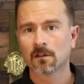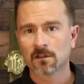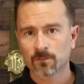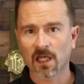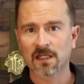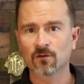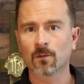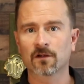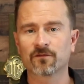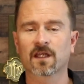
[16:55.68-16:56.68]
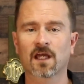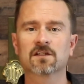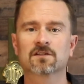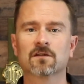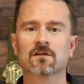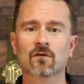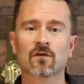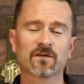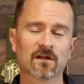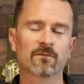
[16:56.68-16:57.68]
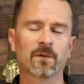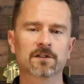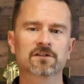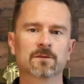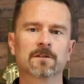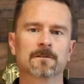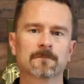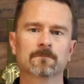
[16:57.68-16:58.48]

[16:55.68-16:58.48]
Behavior modification through the fear of punishment.